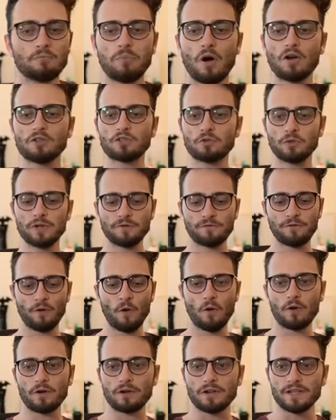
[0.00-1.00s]
Pawn to e
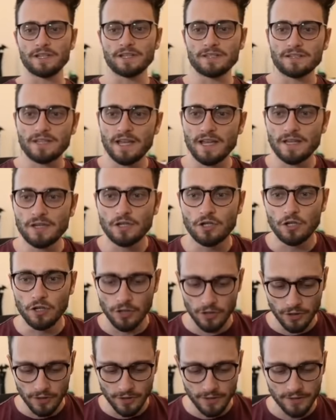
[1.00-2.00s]
four is a
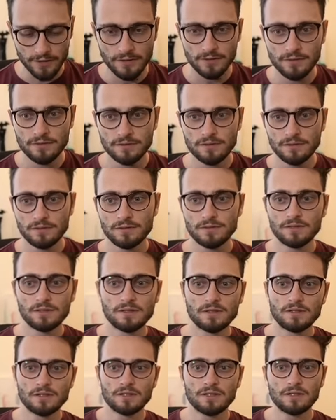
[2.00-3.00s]
good
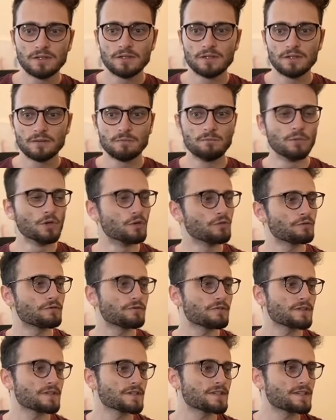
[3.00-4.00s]

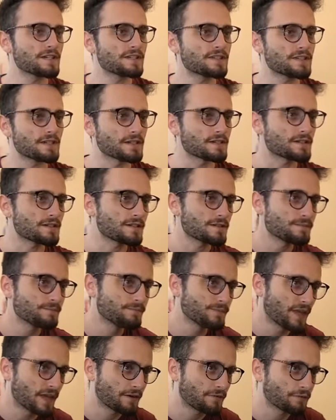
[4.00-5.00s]
move. c six,
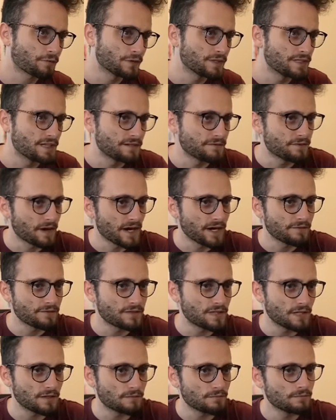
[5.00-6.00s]
knight f three, d five,
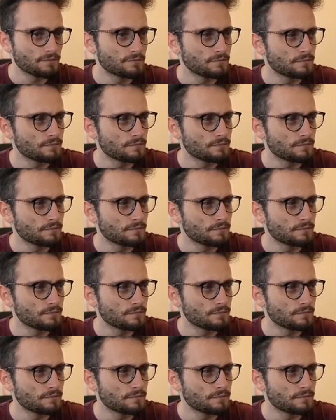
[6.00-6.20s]
d...